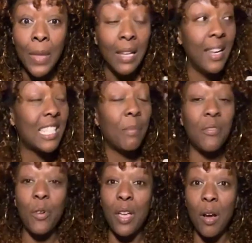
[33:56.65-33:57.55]
Listen,
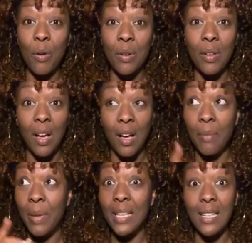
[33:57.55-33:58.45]
before y'all go to
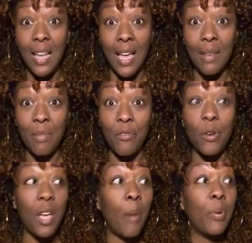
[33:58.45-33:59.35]
bed tonight, before
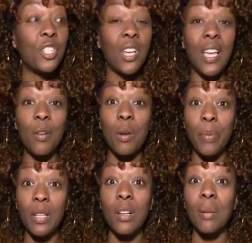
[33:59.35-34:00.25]
y'all put your head on the
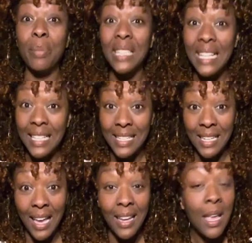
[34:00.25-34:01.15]
pillow completely
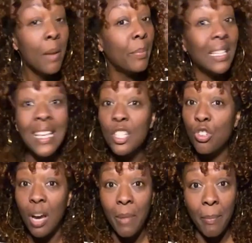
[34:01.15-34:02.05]
tonight, please
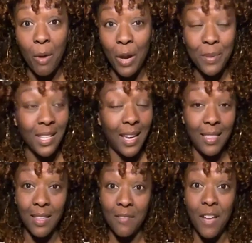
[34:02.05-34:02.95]
drop by my website,
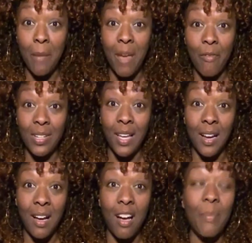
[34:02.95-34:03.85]

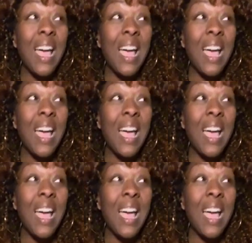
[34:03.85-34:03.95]
TheDivineMaverick.com.